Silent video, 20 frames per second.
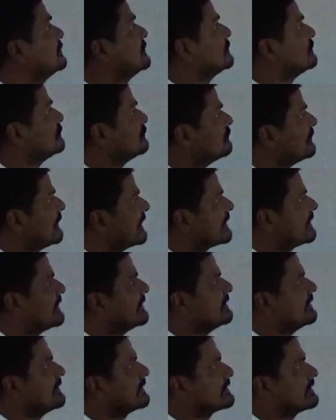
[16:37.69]
through a
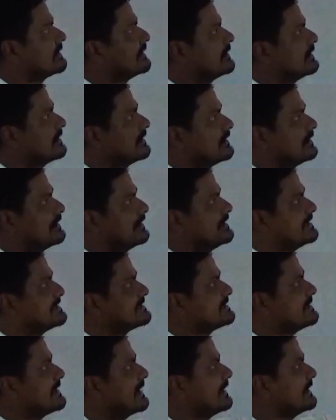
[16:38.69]
conductor
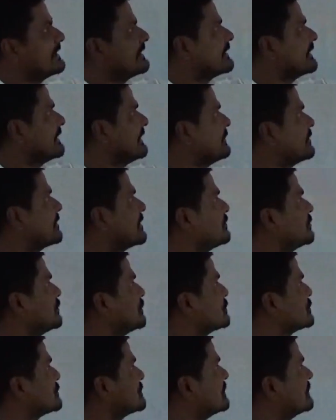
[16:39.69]
is directly
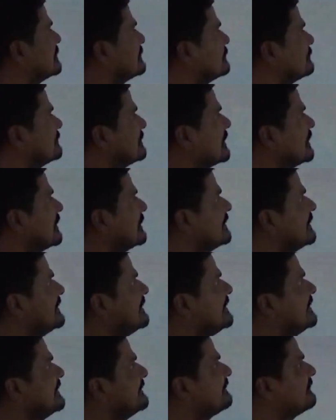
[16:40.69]
proportional to
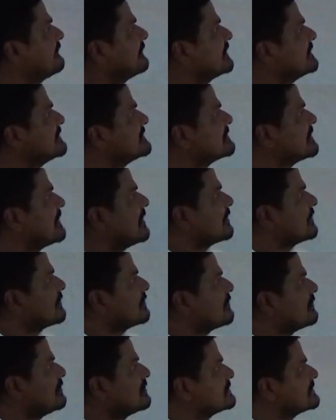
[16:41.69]
the difference
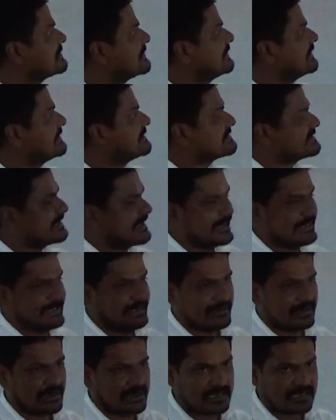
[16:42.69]
across its
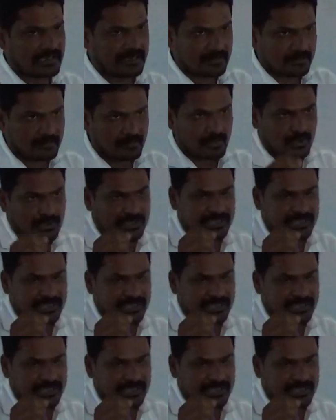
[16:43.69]
end or